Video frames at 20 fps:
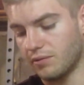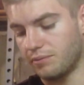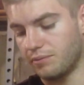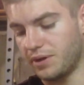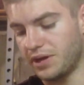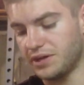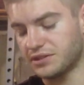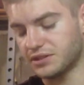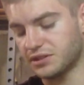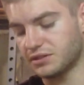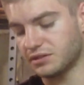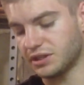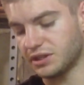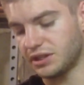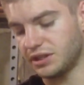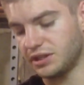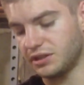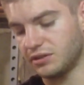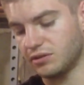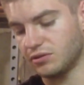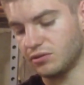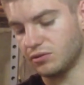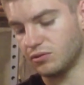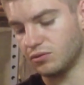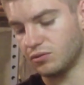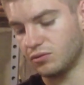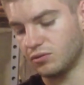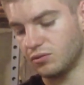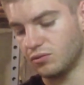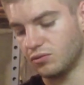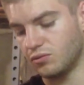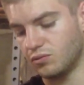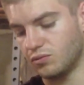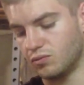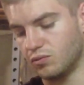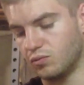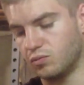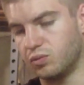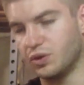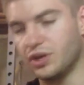basically,
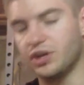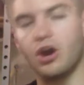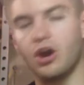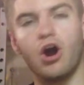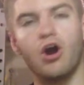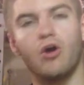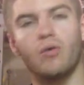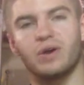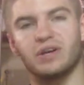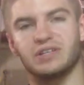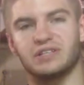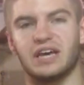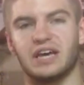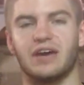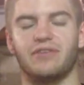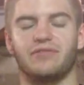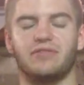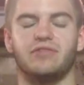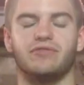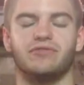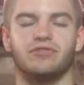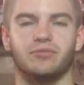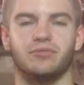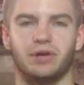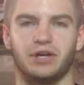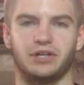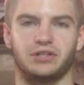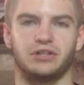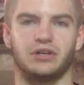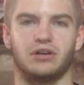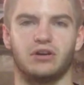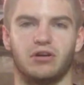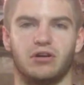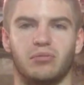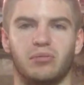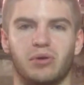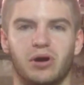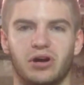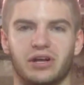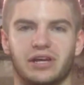we always have inflammation in our
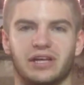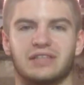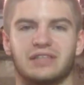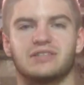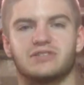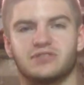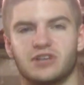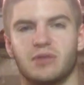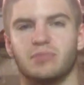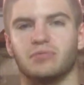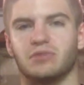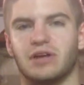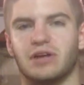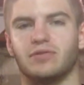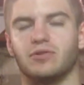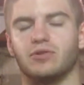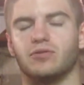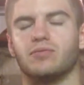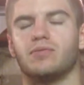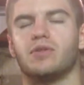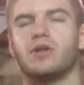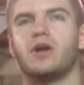body at some level.